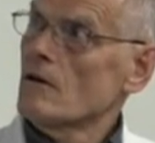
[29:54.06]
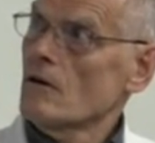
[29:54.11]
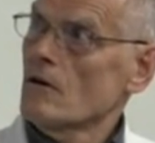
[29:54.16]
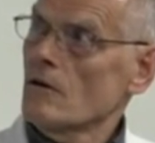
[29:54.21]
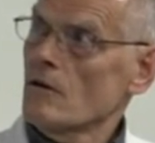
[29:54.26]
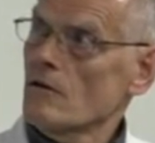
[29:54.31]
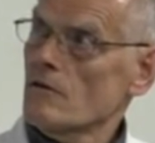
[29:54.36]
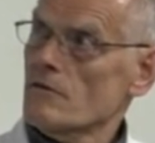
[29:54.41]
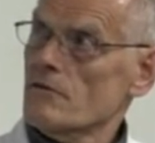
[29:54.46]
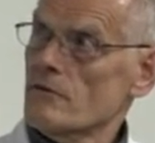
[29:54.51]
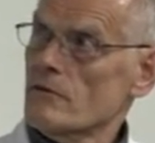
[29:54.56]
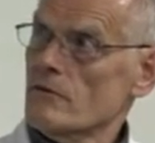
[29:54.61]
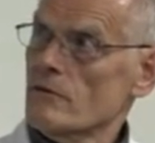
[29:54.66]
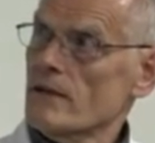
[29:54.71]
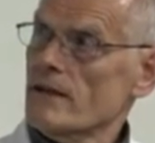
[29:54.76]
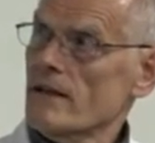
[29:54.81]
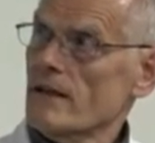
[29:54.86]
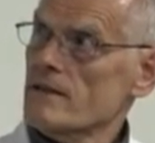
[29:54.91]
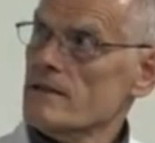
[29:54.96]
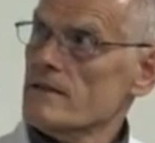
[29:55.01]
of the
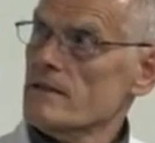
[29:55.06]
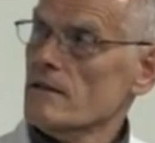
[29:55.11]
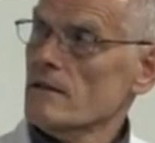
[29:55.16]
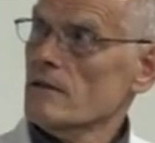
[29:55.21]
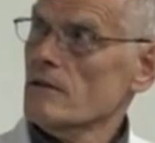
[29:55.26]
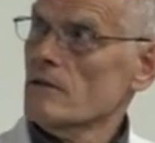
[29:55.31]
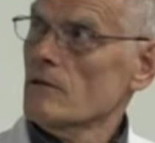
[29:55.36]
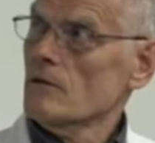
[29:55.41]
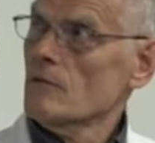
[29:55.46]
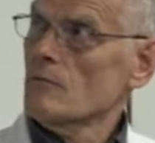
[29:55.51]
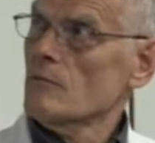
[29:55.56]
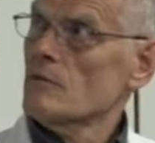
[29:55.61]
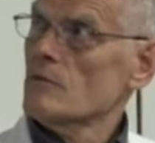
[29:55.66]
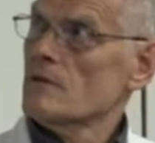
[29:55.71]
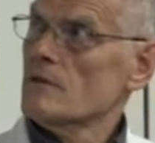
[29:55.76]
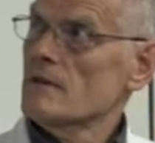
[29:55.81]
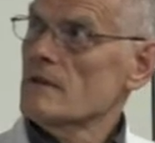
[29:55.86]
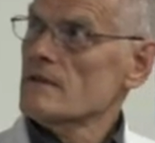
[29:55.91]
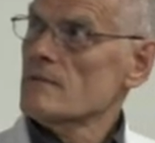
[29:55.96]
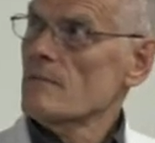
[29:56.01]
rickettsia, you know,
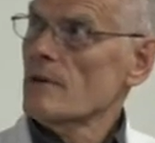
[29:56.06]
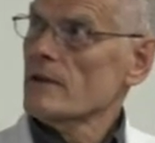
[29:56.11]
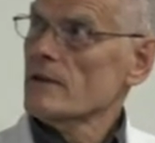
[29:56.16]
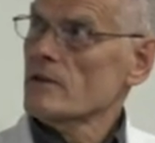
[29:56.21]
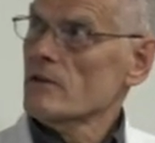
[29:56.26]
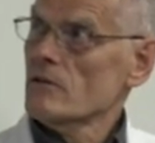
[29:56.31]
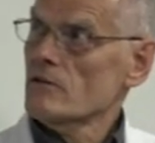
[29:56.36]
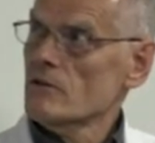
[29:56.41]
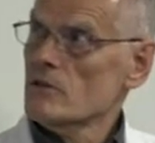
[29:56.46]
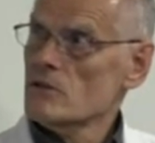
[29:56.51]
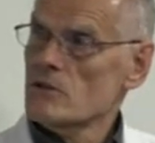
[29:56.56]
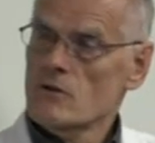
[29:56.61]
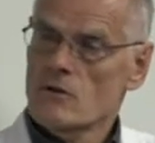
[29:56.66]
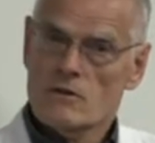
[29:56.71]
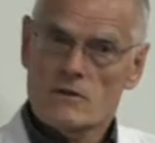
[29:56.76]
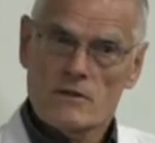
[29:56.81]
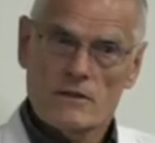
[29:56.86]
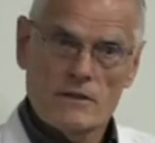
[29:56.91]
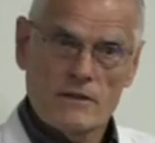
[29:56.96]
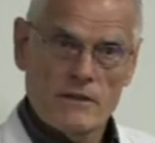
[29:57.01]
these bacteria which
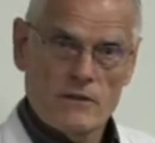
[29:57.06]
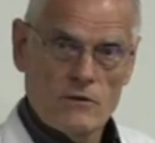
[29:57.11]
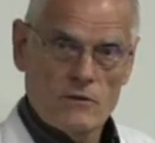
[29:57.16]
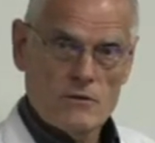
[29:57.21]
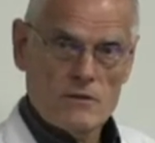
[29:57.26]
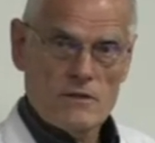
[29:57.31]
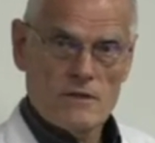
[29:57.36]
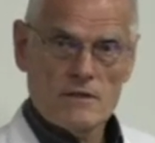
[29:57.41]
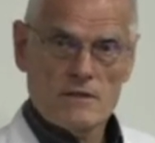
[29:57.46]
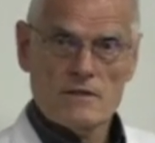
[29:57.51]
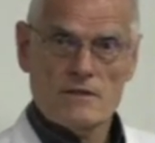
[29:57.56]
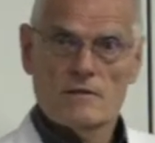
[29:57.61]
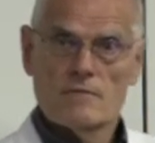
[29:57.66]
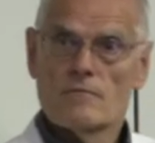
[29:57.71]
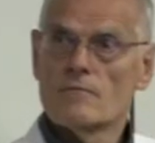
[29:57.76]
cause ehrlichiosis.